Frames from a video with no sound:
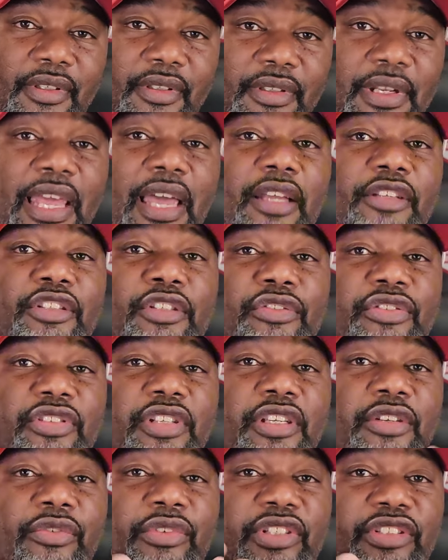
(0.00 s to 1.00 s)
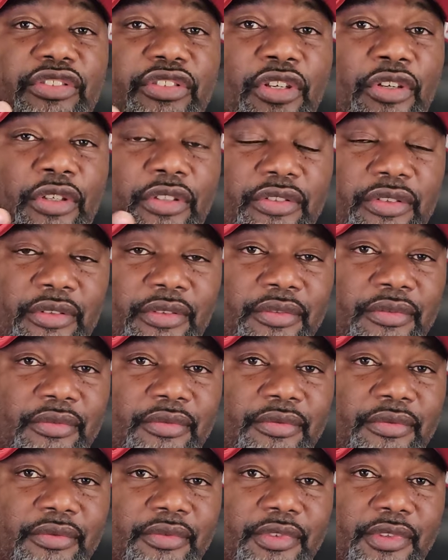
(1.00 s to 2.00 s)
Now you see the results
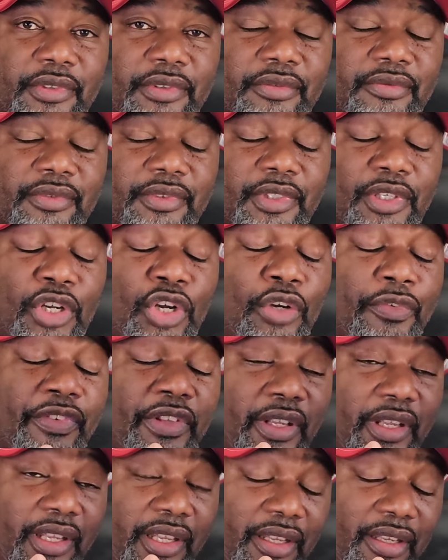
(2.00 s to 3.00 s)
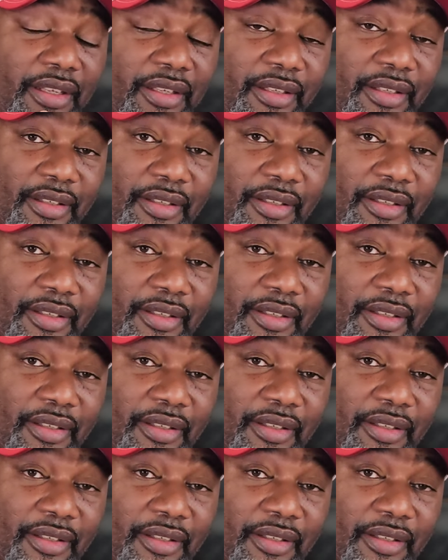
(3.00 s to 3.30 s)
of the